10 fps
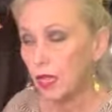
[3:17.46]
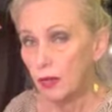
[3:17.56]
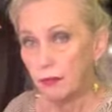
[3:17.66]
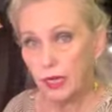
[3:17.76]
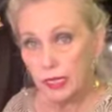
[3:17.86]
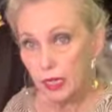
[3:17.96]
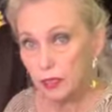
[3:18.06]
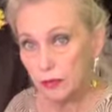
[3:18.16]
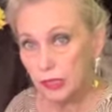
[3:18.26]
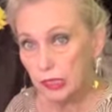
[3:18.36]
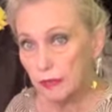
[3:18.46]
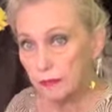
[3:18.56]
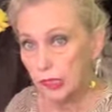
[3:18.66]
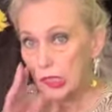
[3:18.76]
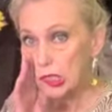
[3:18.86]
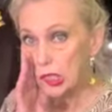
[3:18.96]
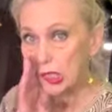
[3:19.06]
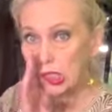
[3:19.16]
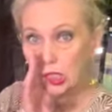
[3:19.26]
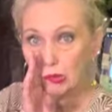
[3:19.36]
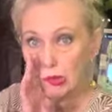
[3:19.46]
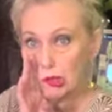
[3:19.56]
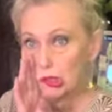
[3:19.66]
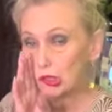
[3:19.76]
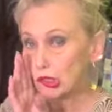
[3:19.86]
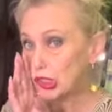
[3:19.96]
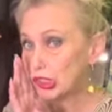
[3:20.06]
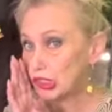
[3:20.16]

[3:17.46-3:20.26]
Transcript: But I got a really great